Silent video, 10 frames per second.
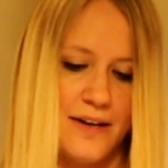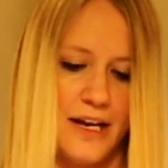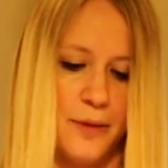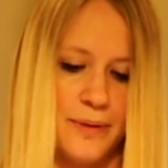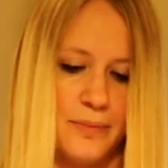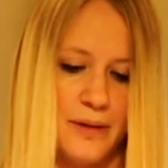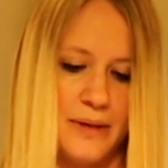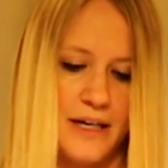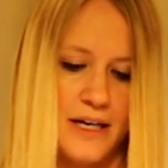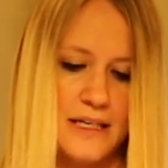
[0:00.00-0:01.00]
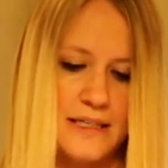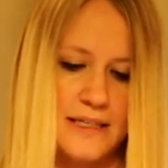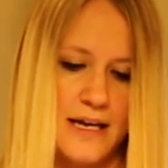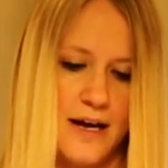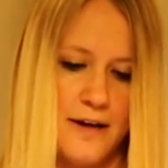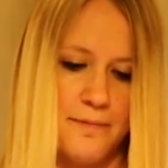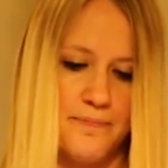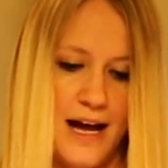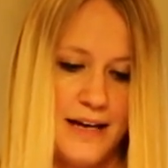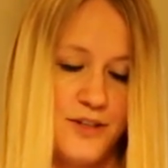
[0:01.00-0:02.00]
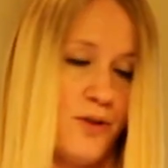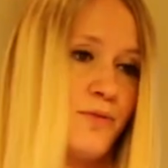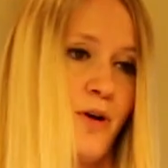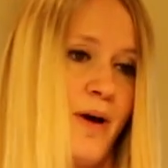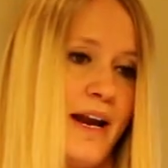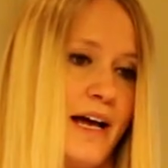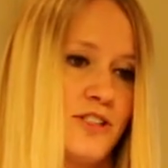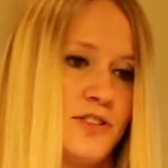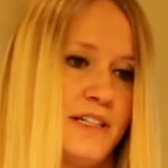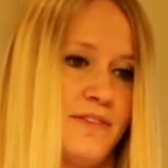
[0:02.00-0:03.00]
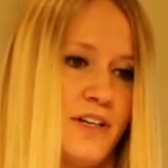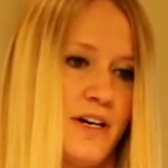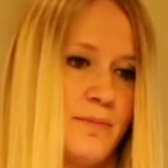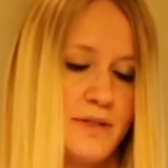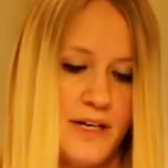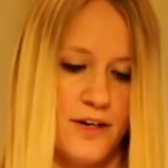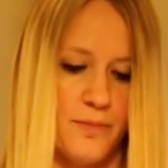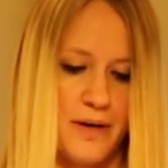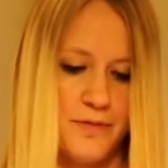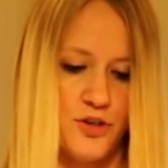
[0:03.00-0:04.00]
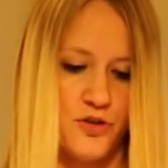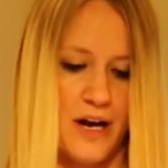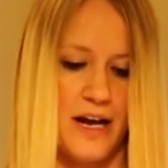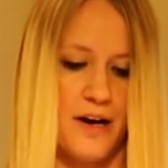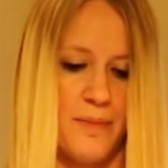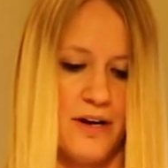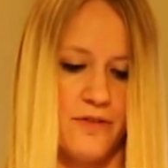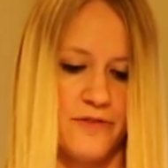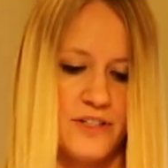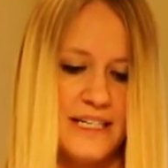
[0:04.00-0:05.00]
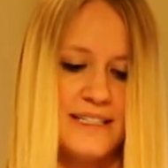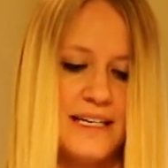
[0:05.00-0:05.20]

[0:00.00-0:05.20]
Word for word: out and helping me because um, I don't know how to actually even cut a potato, but I'm gonna try it on my own first. It